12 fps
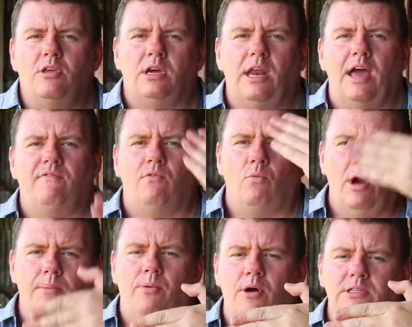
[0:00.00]
You can have
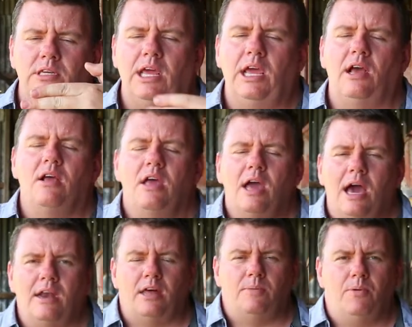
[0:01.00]
one person here,
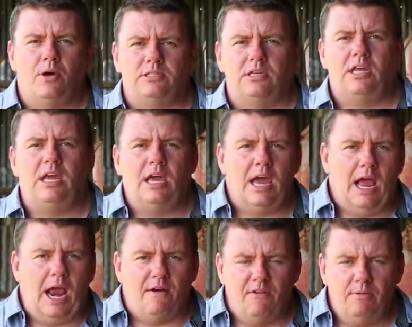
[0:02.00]
another person here,
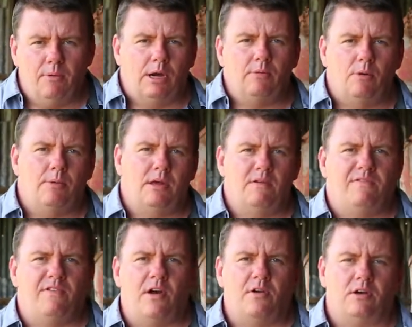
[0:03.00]
everybody will be in
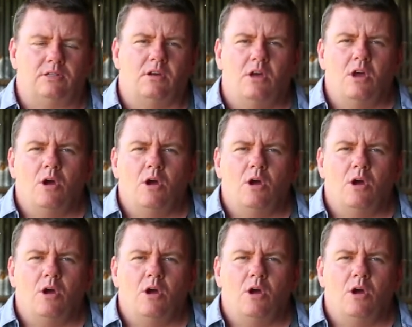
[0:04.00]
focus.